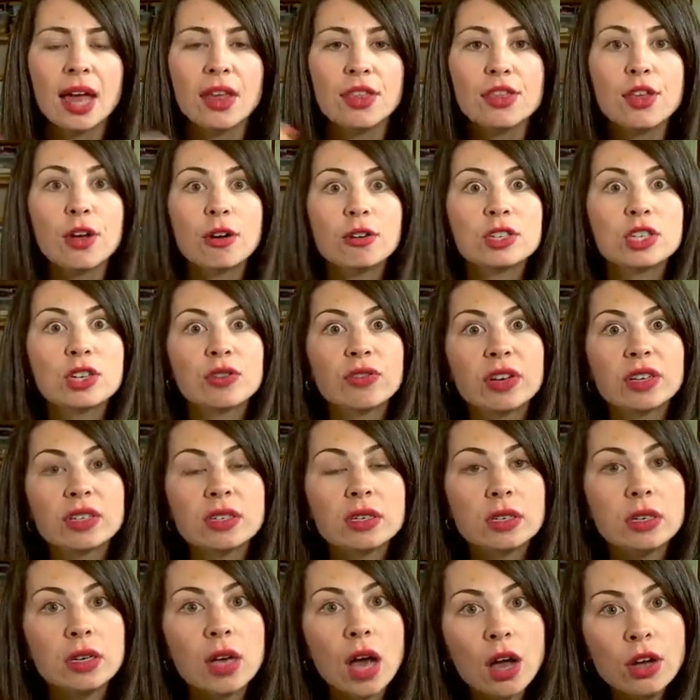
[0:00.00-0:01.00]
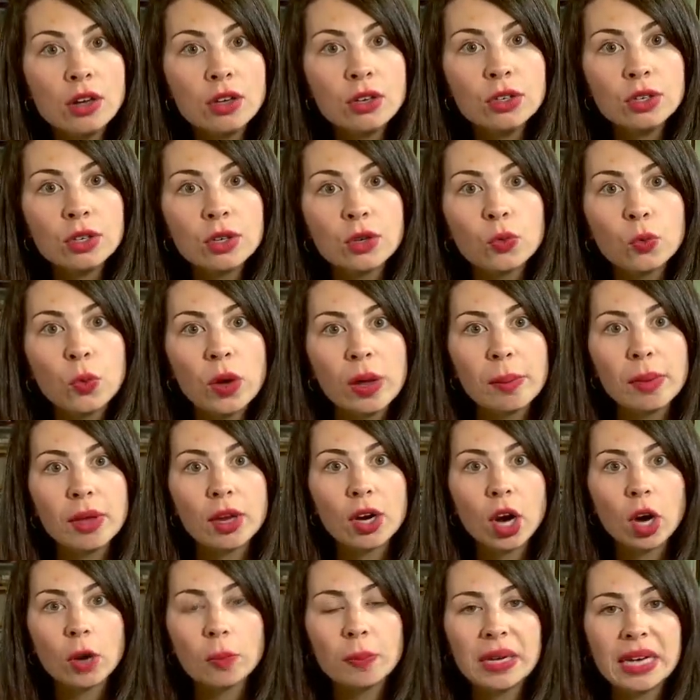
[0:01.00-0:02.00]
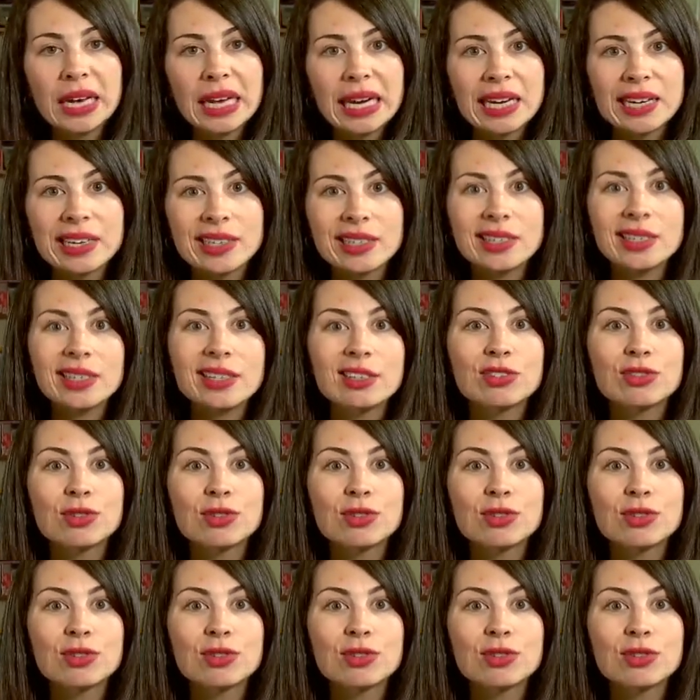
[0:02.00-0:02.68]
and those of us younger women are beginning to see